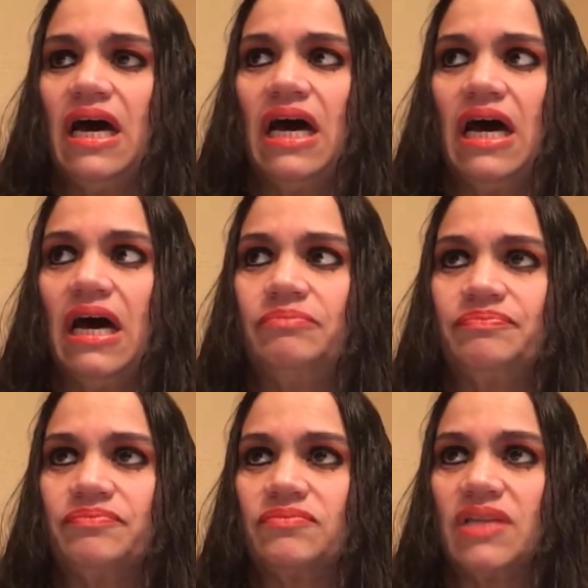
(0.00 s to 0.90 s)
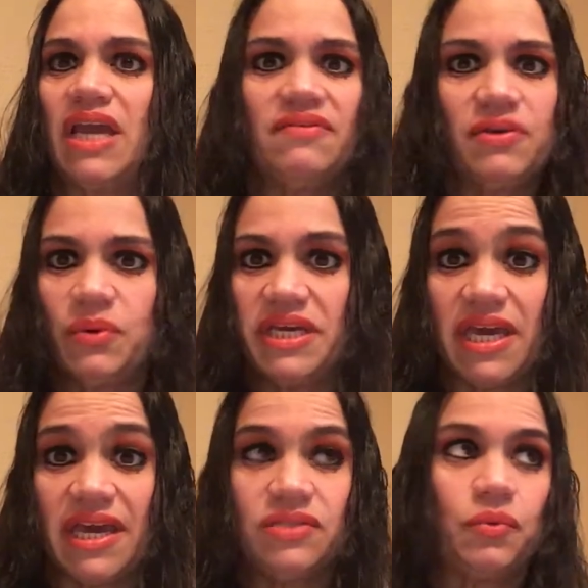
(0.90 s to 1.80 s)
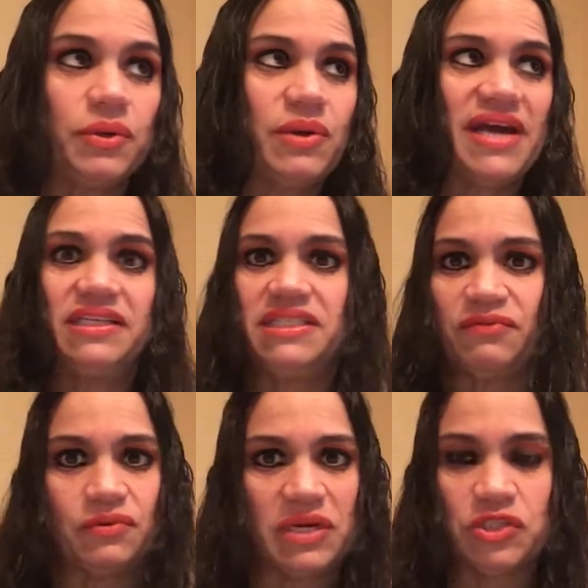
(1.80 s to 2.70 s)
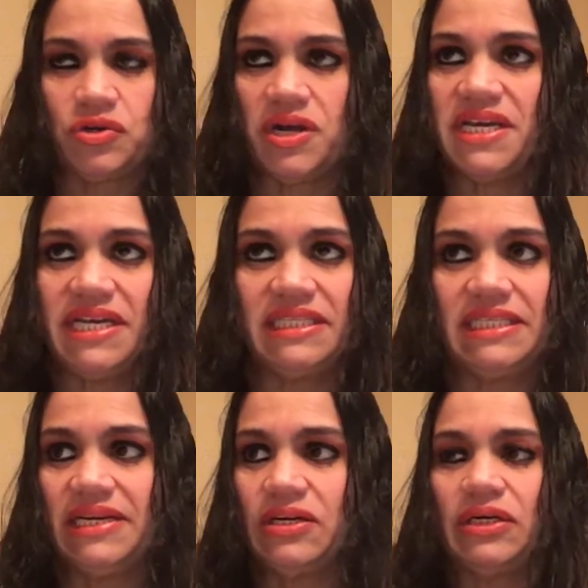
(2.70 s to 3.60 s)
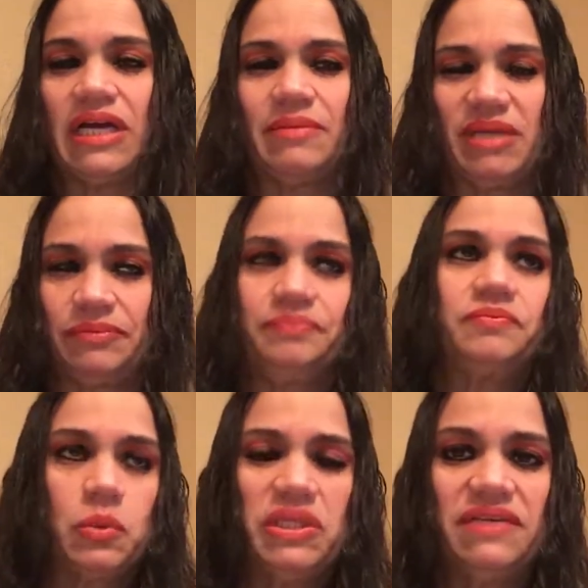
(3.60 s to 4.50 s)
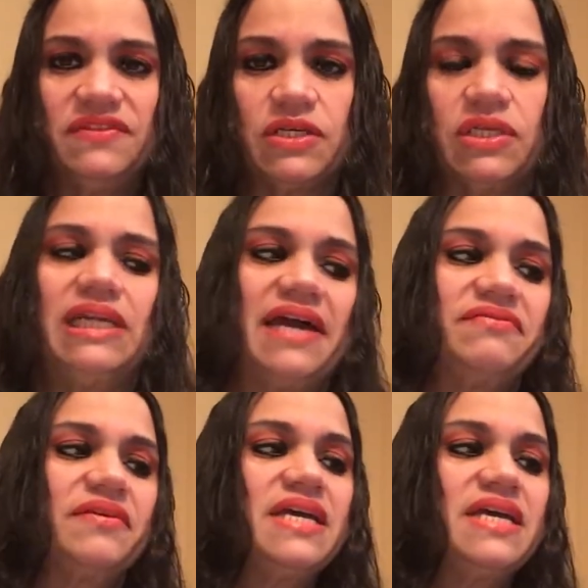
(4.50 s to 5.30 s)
Every weekend, we were at a different restaurant eating dinner. I mean, we lived a good life.